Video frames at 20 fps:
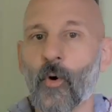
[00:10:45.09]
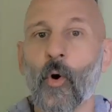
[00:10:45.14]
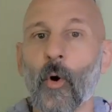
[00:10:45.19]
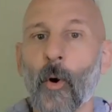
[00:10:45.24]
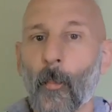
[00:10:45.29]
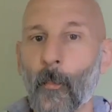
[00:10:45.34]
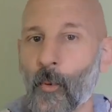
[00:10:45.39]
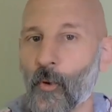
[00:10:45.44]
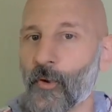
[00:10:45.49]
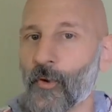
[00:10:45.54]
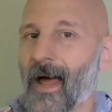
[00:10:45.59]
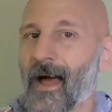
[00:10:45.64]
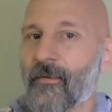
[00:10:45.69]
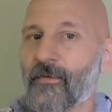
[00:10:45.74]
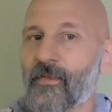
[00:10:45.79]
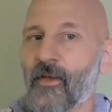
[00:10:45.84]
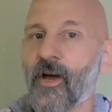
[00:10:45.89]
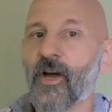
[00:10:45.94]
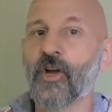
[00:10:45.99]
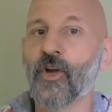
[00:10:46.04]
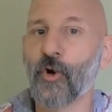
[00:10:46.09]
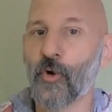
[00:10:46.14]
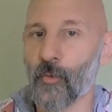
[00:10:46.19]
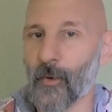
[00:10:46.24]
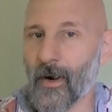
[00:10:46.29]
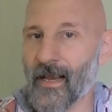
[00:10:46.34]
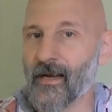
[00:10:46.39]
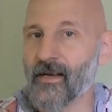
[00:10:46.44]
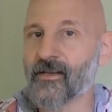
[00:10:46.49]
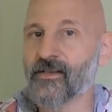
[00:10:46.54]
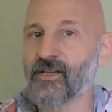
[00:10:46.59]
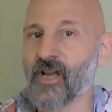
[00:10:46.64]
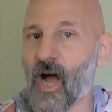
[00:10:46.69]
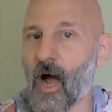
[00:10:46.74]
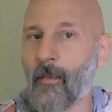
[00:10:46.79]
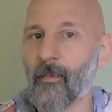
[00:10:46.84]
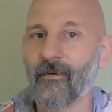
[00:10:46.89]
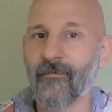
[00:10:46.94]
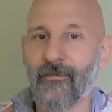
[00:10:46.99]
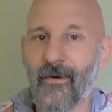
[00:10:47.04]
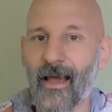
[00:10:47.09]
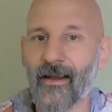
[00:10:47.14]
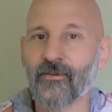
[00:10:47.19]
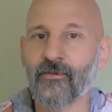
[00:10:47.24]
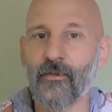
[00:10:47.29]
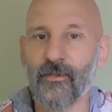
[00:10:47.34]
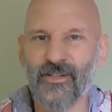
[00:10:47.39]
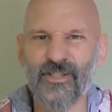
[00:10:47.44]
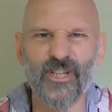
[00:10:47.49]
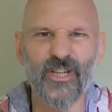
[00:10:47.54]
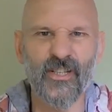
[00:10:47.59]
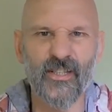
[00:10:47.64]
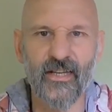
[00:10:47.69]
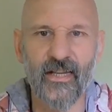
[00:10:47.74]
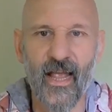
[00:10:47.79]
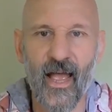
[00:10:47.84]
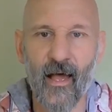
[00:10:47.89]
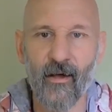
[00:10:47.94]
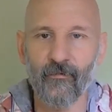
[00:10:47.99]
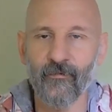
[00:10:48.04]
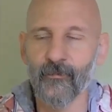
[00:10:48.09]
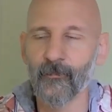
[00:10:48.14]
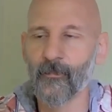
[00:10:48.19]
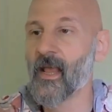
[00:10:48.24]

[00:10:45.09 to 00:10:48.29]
or pulled out the greatest common factor, the GCF.